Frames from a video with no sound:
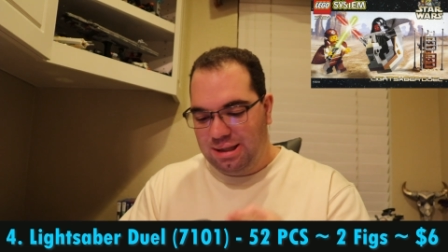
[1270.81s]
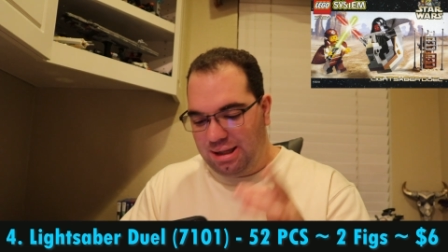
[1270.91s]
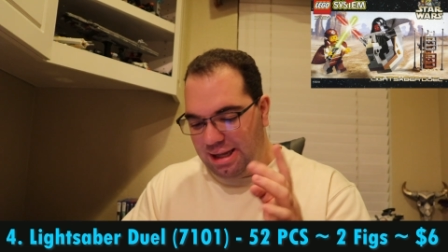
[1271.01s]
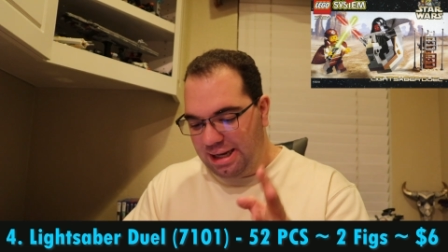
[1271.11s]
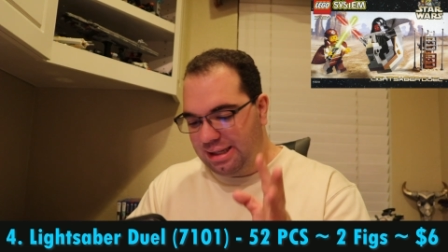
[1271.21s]

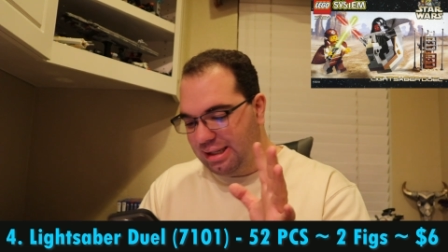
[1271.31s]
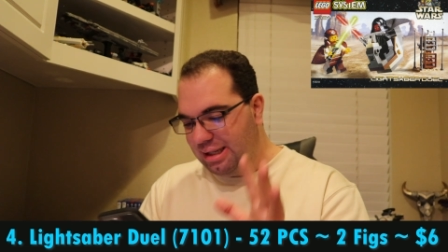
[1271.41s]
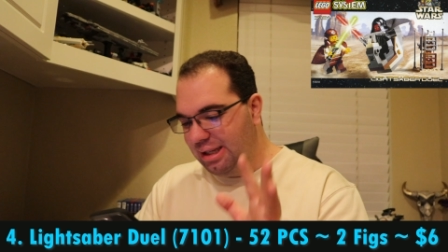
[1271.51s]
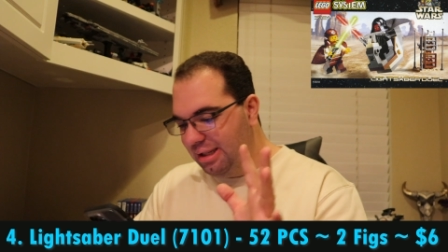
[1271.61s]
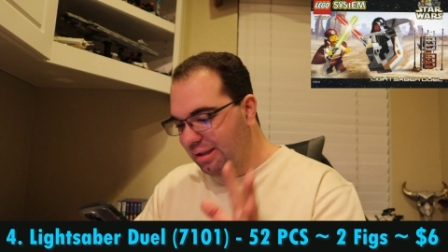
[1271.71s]

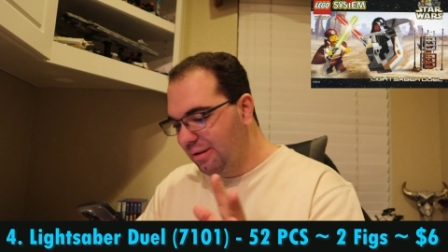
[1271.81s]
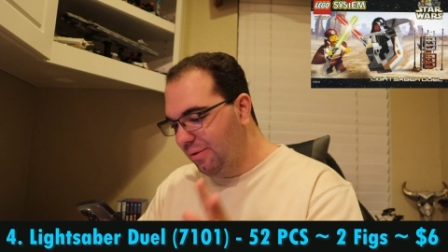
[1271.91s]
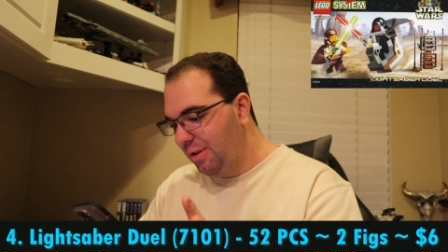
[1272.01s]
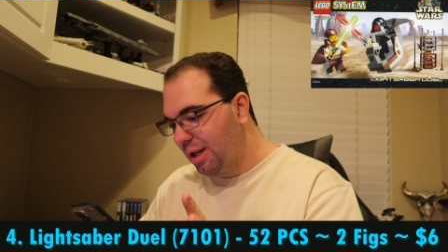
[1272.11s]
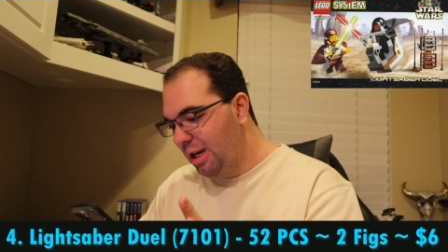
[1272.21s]
This
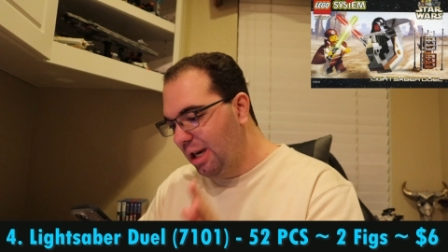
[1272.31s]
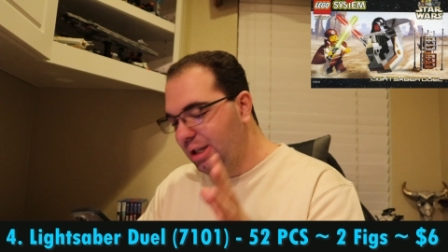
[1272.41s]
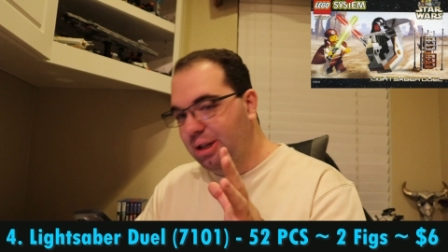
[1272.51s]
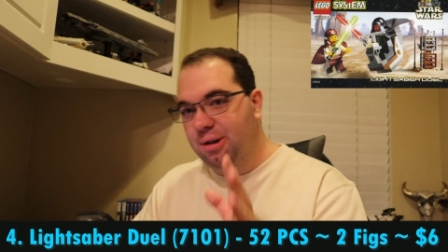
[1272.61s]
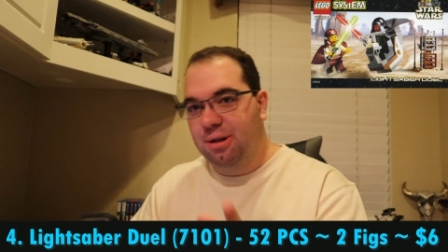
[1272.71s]

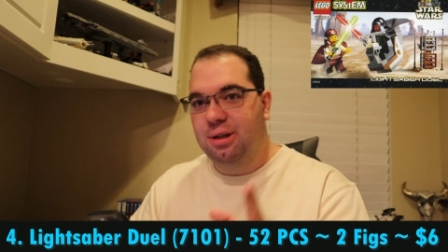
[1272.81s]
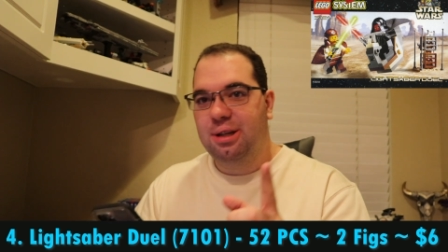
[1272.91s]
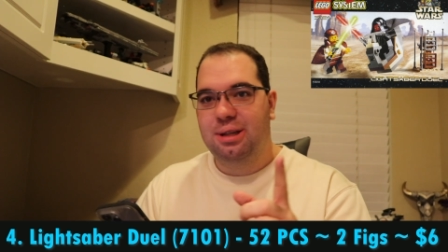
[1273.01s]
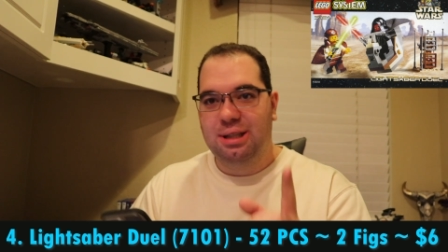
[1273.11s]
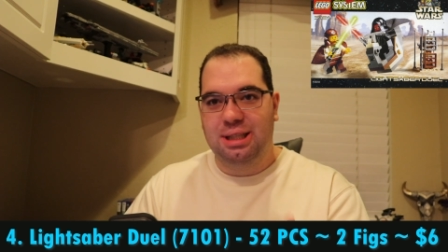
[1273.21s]
is a
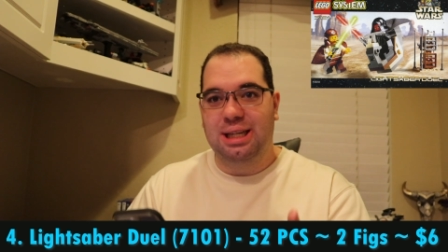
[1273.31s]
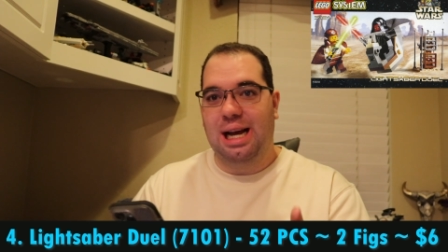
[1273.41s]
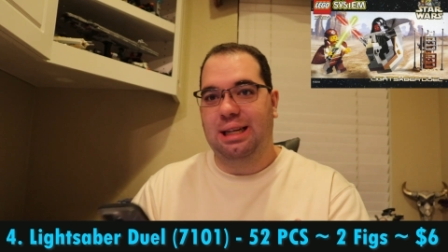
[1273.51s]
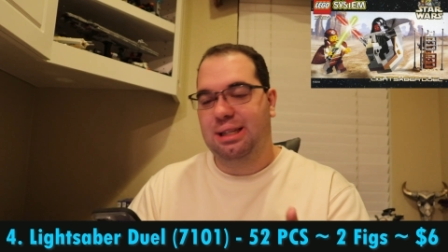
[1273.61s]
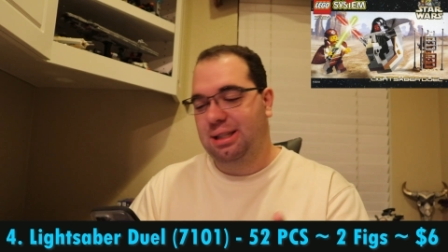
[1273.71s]
good
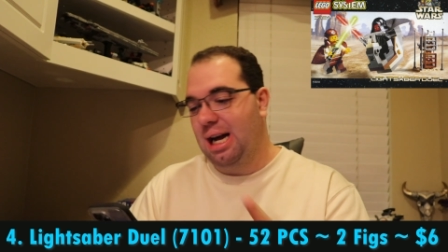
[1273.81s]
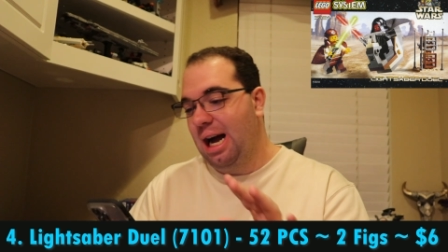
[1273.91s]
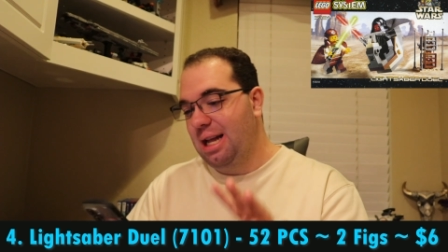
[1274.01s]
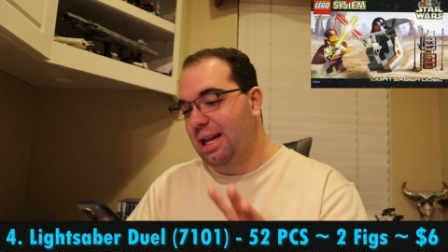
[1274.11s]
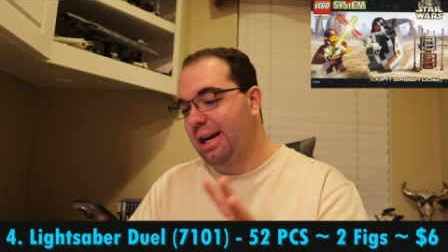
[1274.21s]
set.
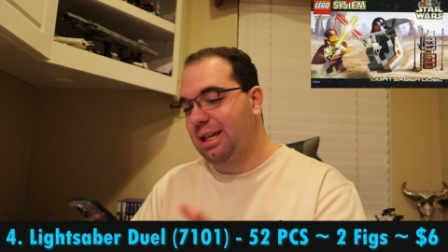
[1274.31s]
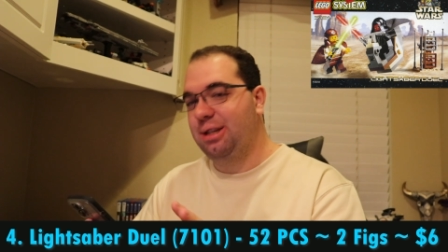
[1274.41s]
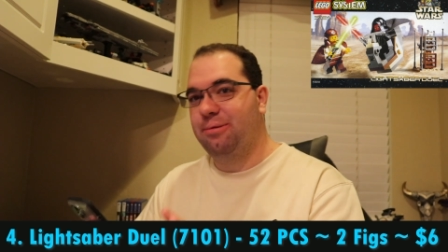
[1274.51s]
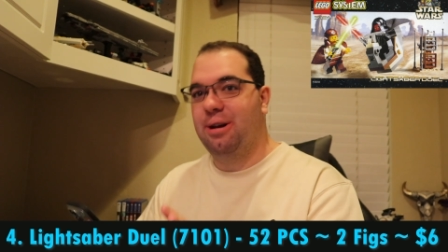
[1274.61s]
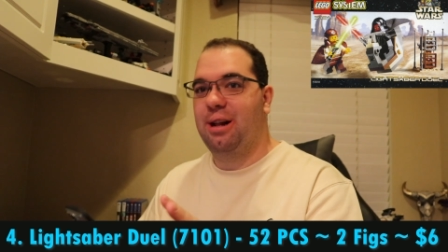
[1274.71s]
I like
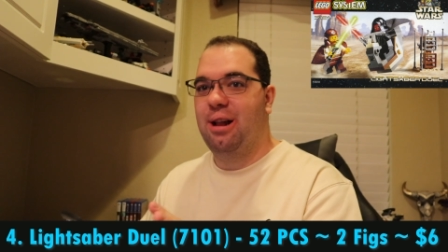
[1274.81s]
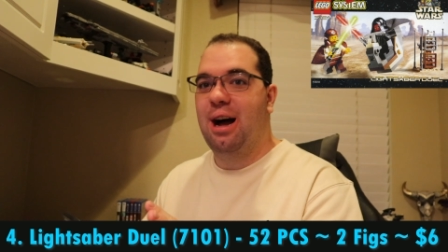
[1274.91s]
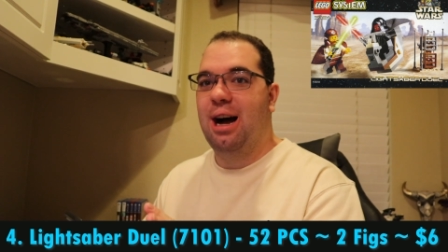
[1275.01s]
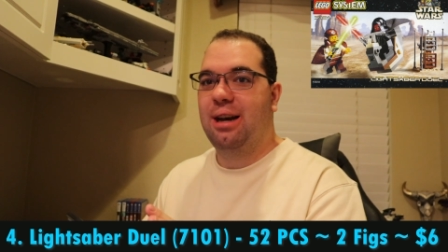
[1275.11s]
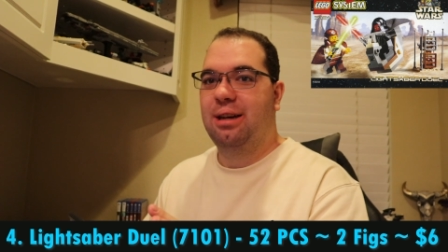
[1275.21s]
this one a
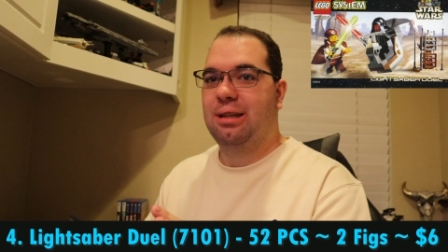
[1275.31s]
lot.